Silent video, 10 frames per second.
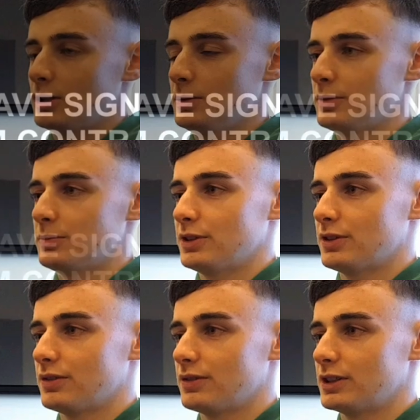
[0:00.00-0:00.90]
Hopes and
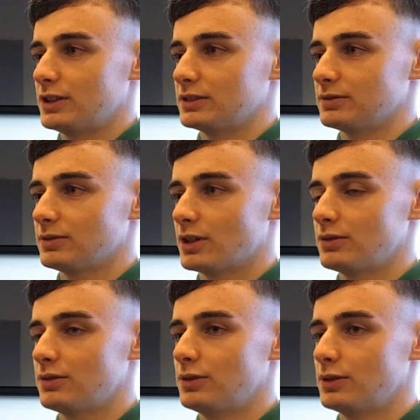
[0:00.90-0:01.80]
ambitions for
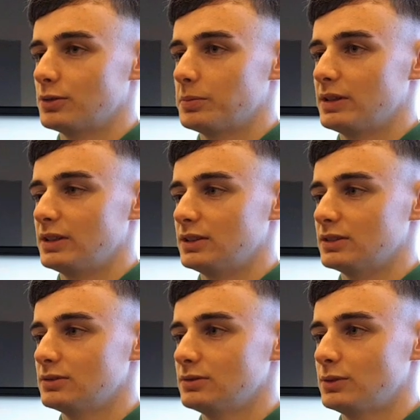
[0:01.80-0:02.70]
going forward would
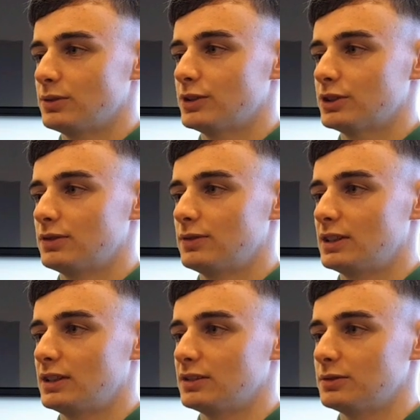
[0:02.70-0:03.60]
be, well, first of
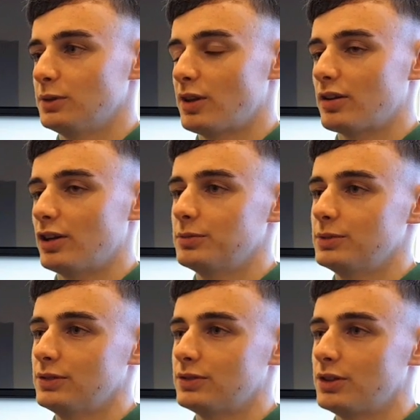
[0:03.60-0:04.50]
all, with this loan
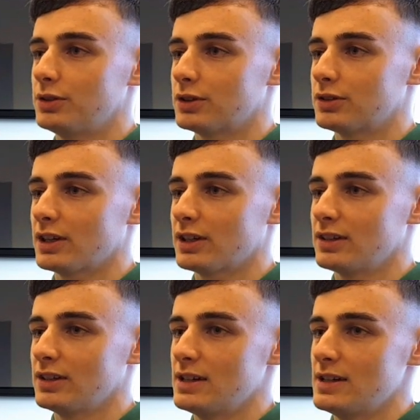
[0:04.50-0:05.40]
move to Dordrecht,
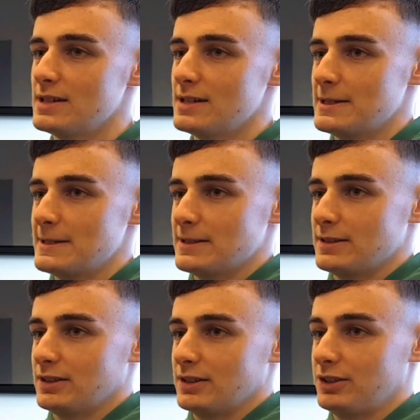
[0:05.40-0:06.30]

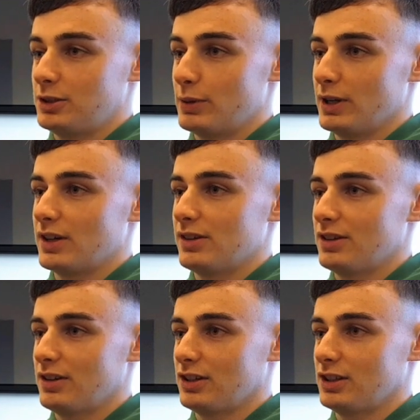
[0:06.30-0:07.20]
is to break into
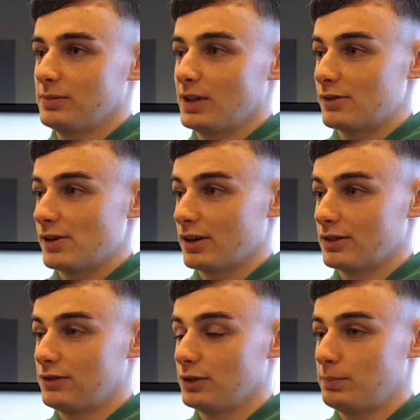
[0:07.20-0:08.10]
the team, get regular
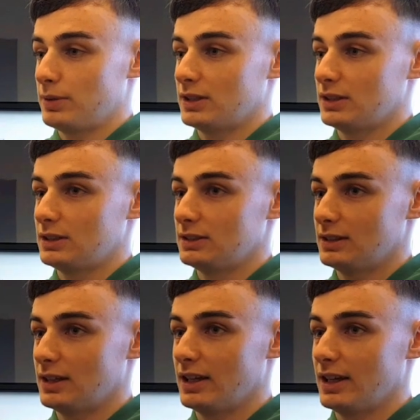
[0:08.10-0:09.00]
football,
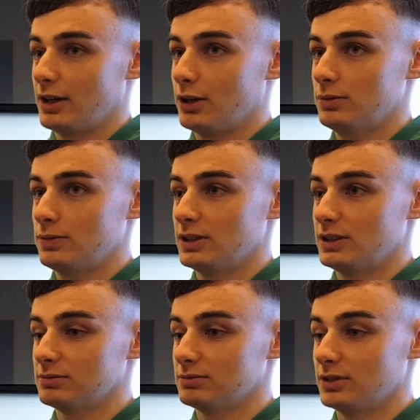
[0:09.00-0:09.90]
and then
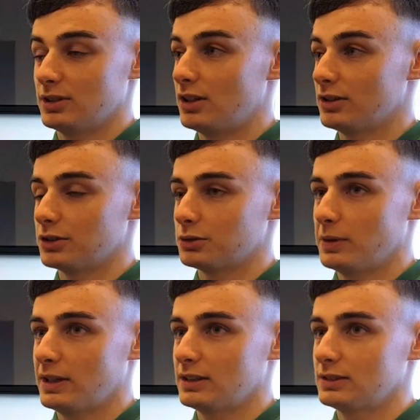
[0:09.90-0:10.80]
hopefully all goes
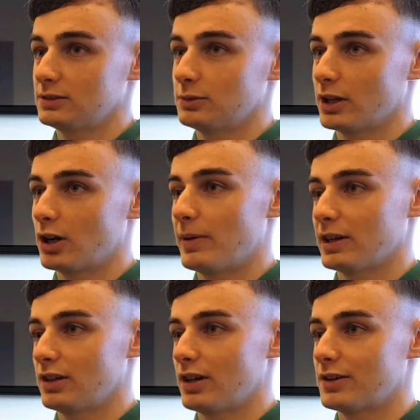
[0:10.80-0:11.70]
well when I go
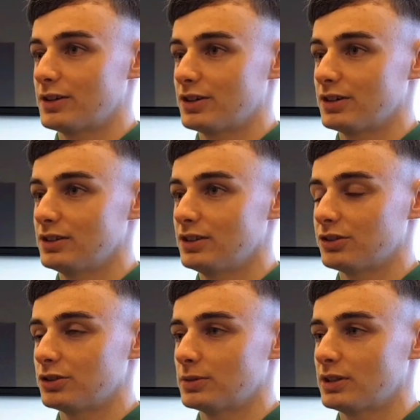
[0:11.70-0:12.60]
back to Norwich in the
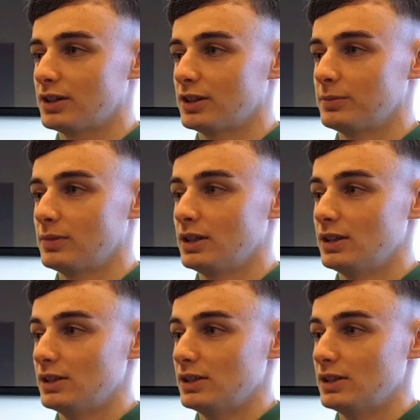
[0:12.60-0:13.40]
summertime,